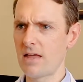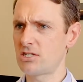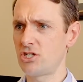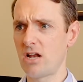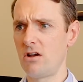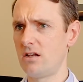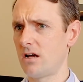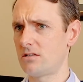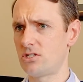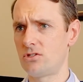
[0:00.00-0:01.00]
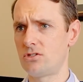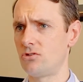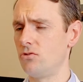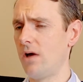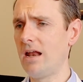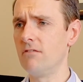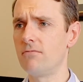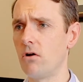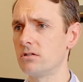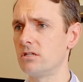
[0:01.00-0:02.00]
that's generally not through any
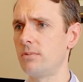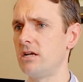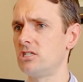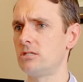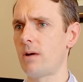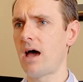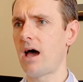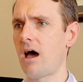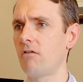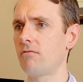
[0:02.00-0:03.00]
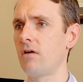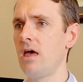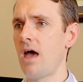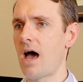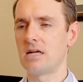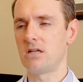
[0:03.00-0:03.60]
fault on the patient's behalf, as